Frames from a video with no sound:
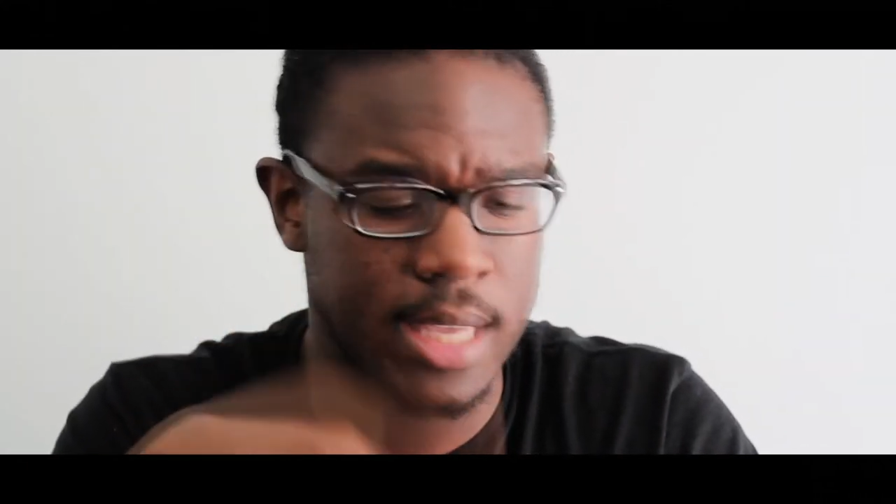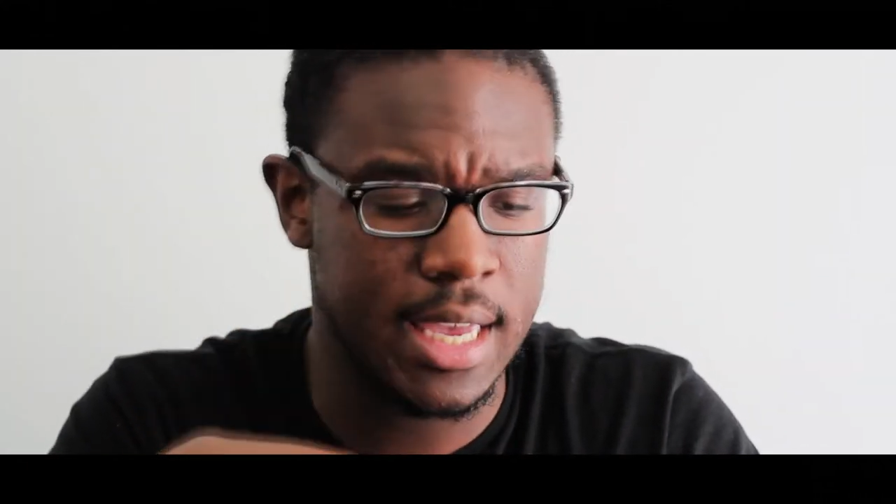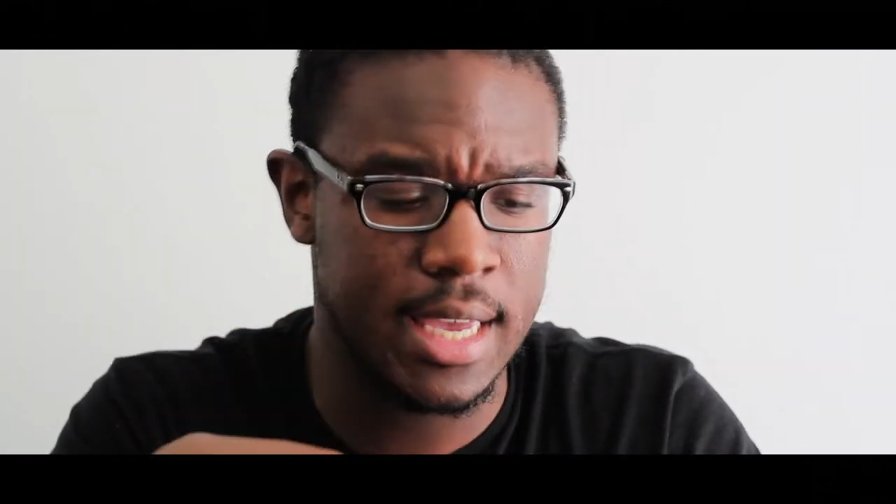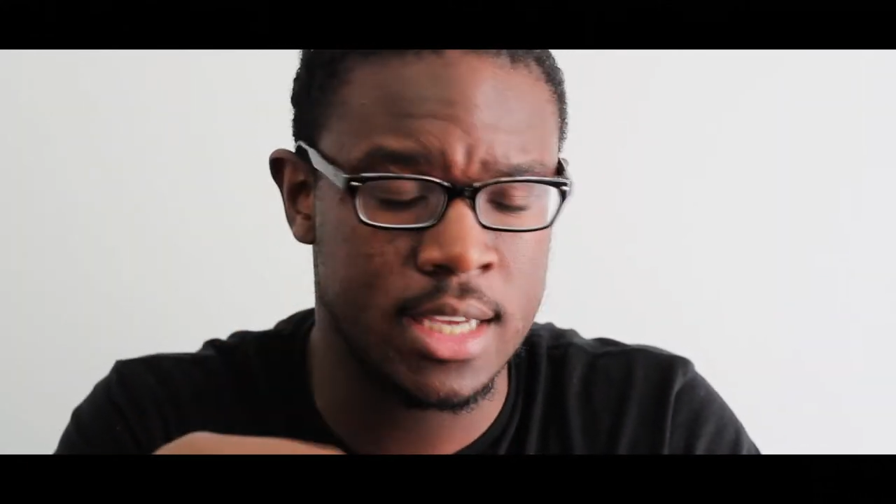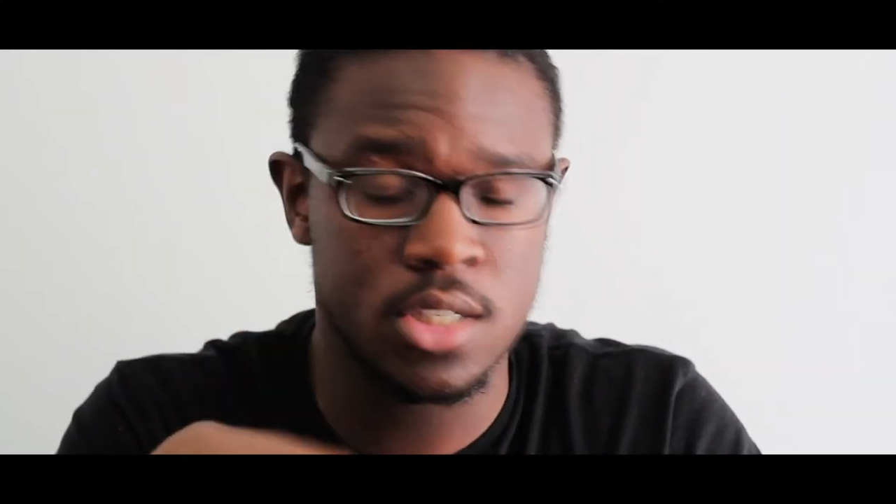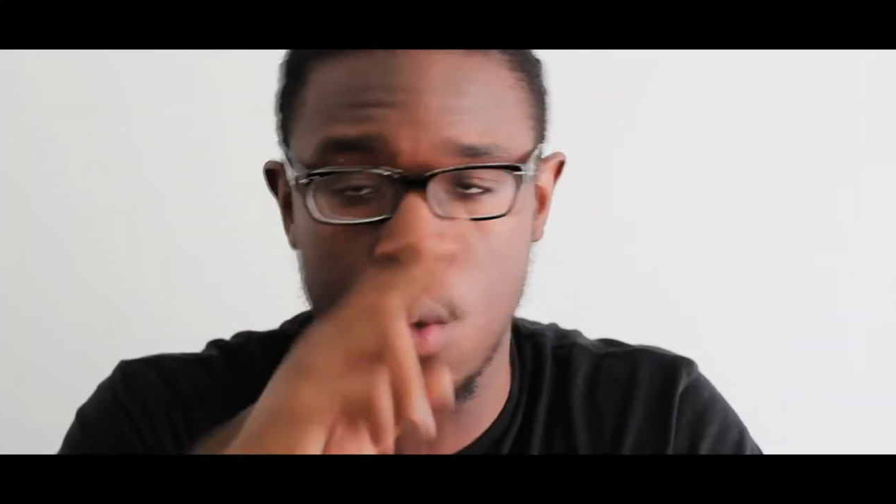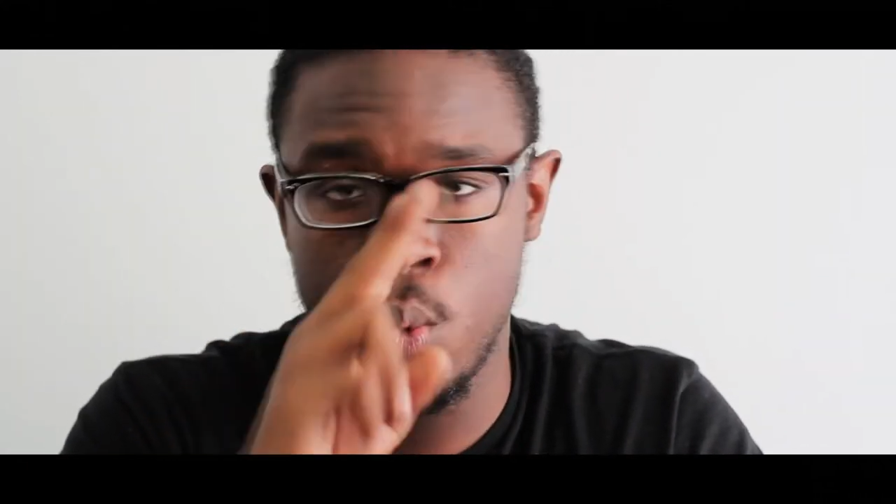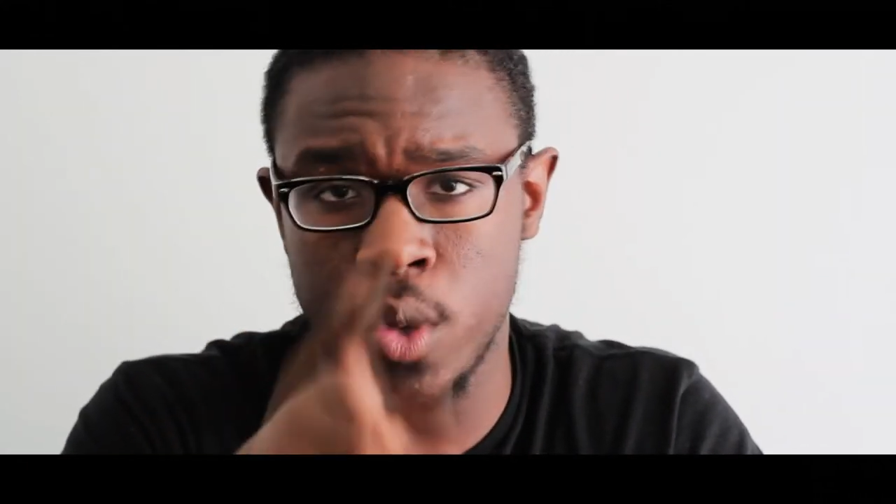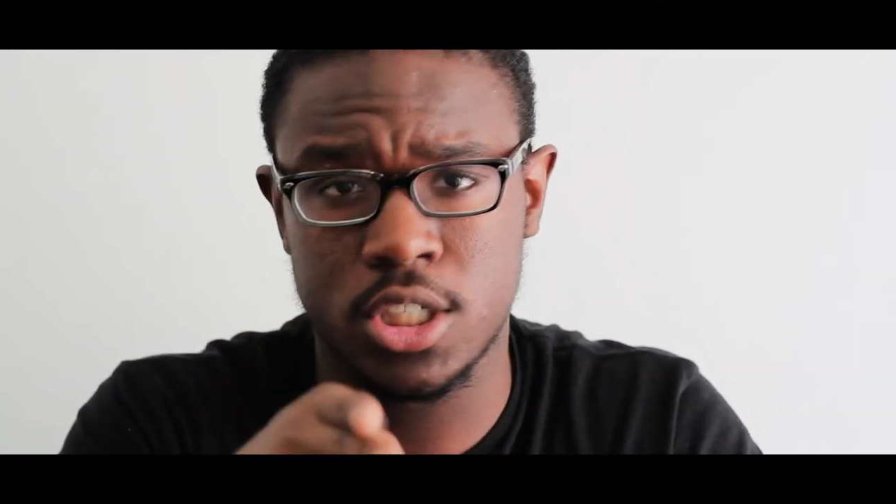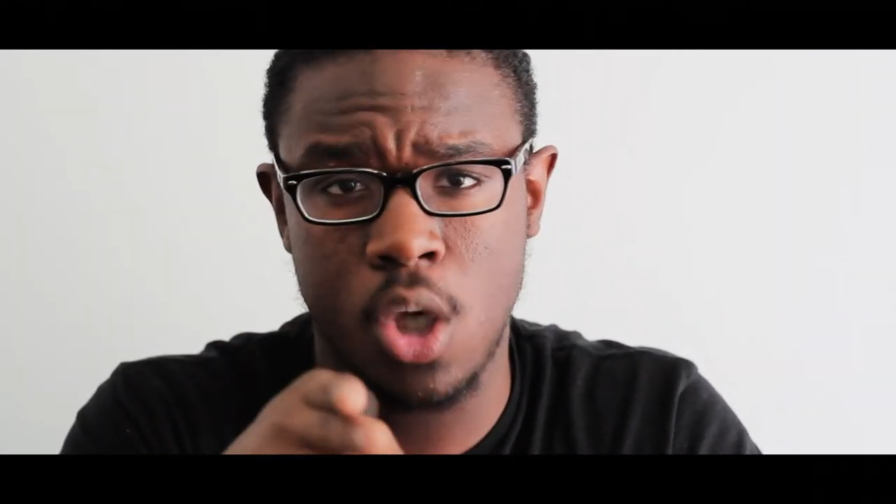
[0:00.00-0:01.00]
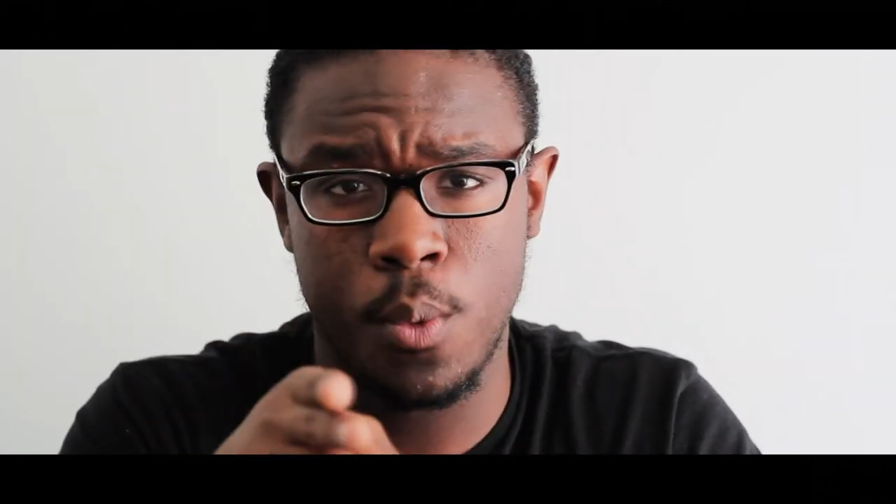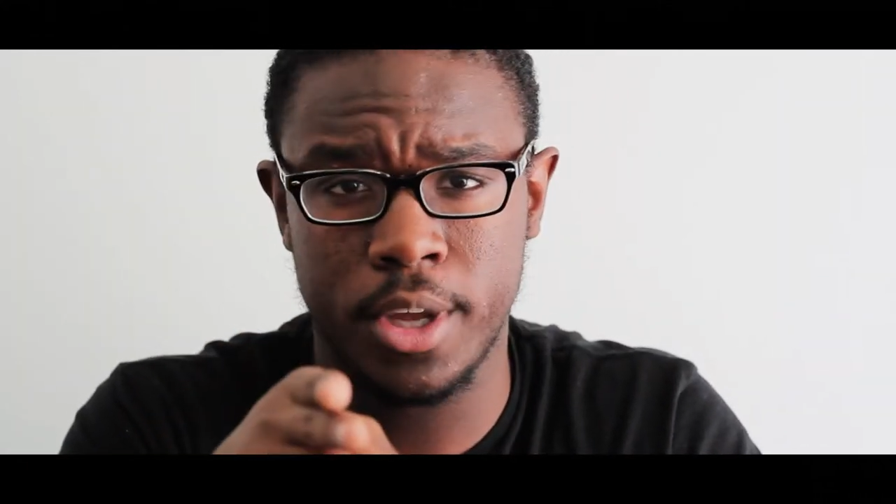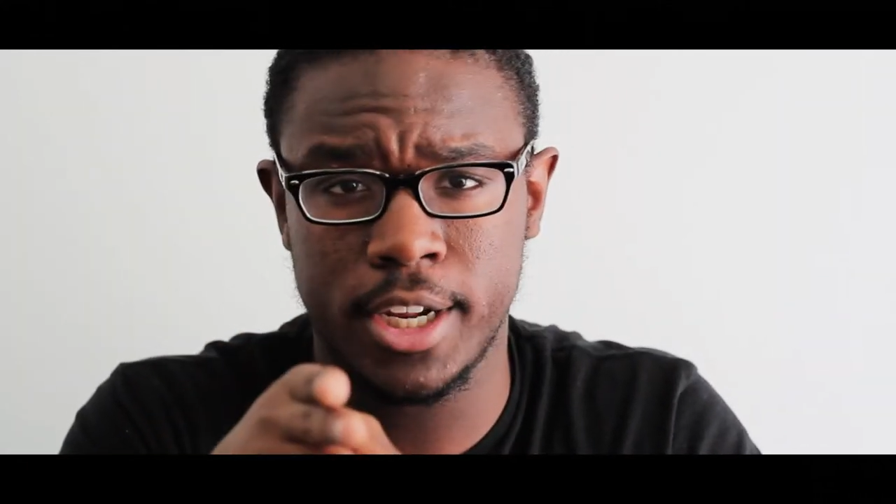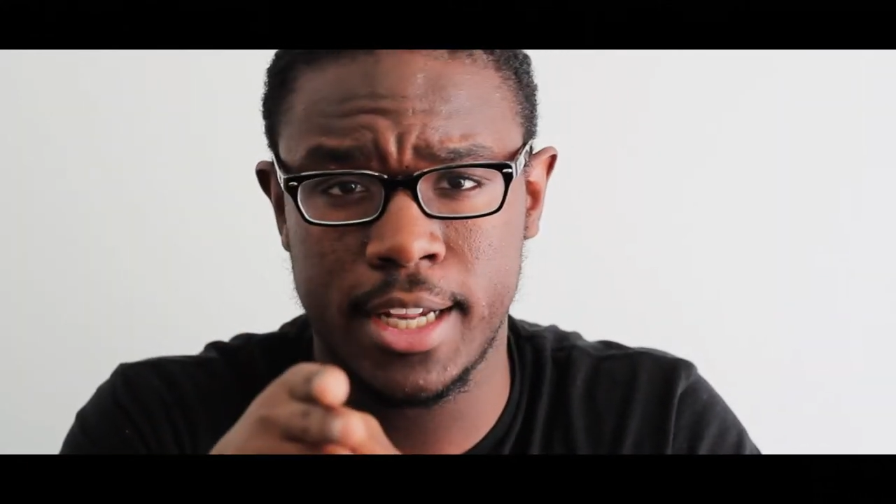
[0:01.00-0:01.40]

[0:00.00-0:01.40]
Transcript: is, what's your will to